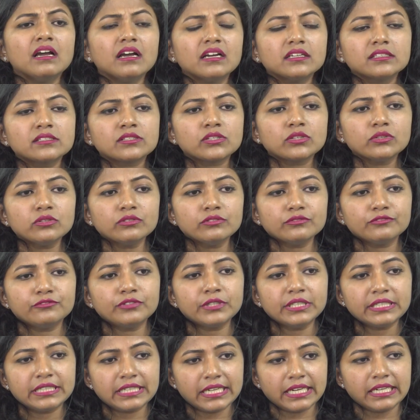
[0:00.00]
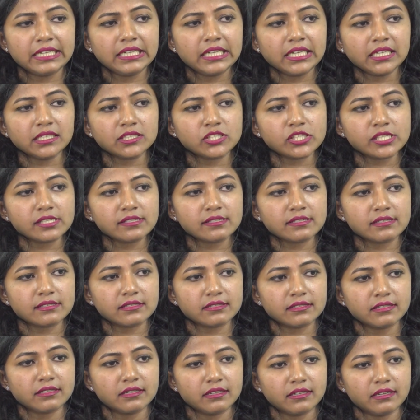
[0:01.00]
So for religious
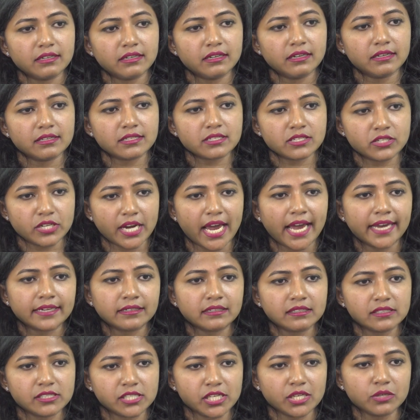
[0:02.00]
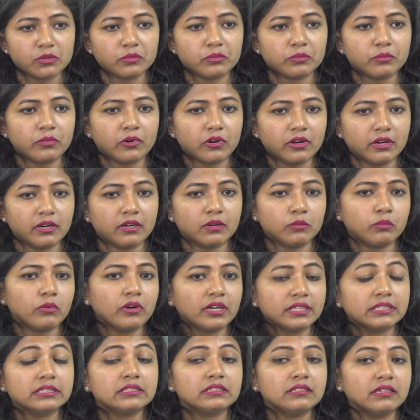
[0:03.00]
strategy,
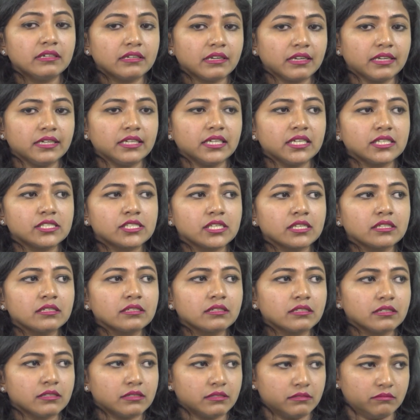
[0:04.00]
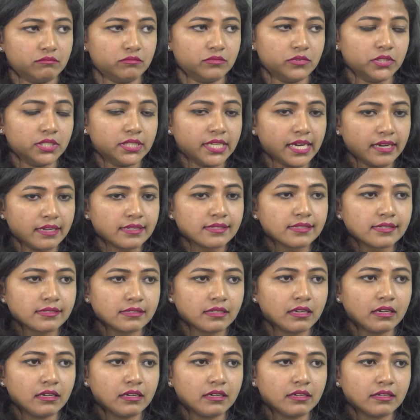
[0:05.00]
what religion does
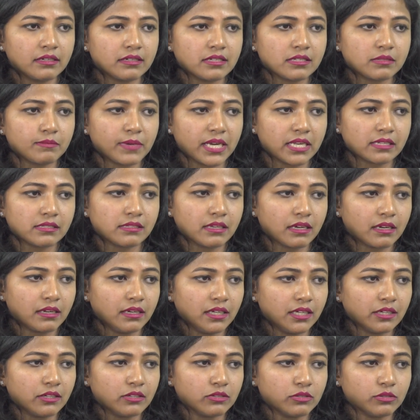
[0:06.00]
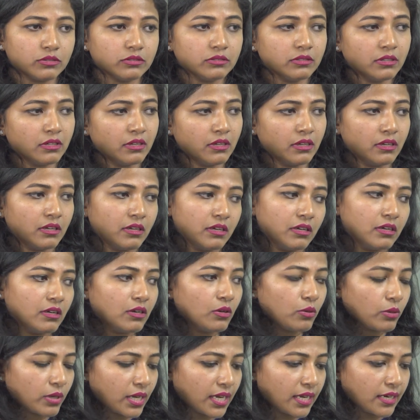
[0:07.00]
here is basically,
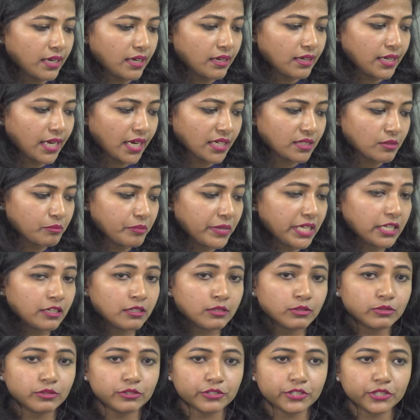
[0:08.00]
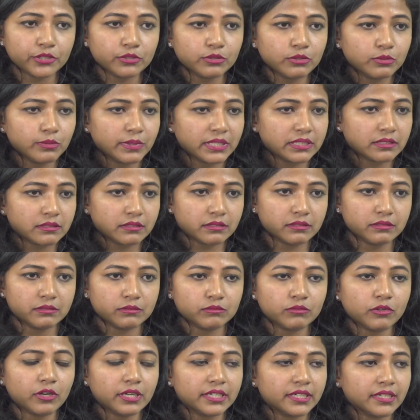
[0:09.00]
okay, let me lure you with
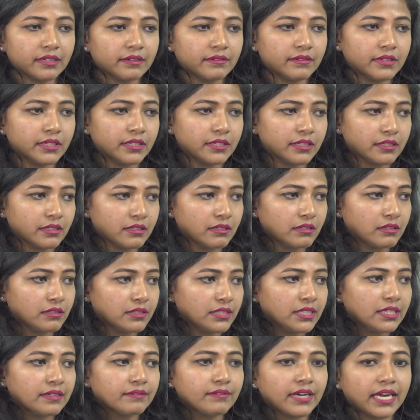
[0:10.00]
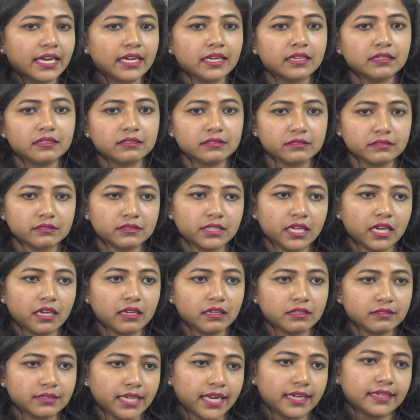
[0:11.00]
whatever divine
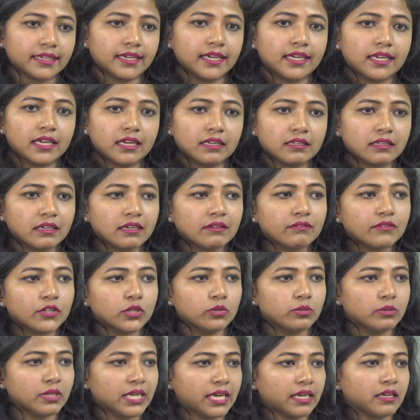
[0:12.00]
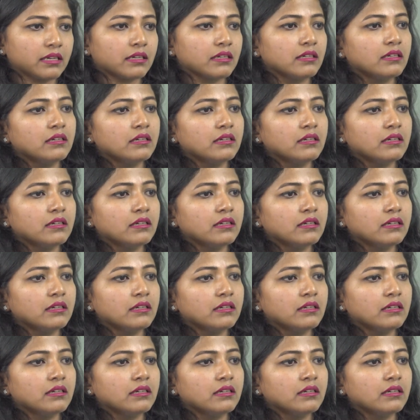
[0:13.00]
thing that I can give you, like